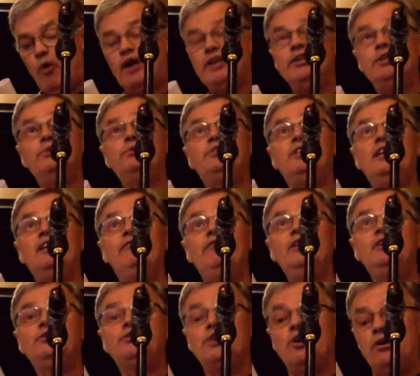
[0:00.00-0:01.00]
want to do
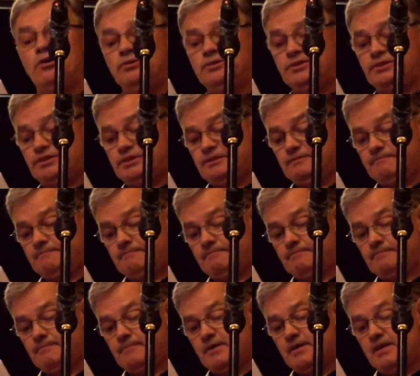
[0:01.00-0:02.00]
TV shows.
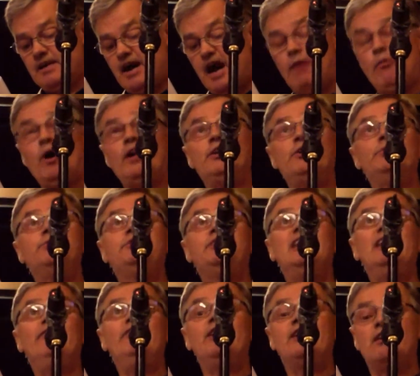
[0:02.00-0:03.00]
I want to do
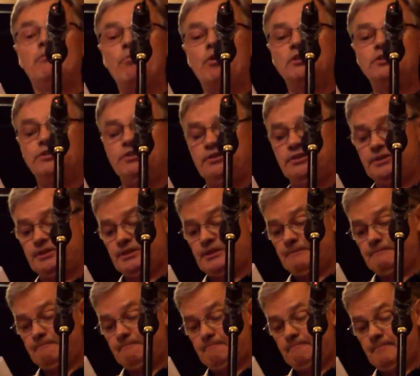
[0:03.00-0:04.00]
TV commercials.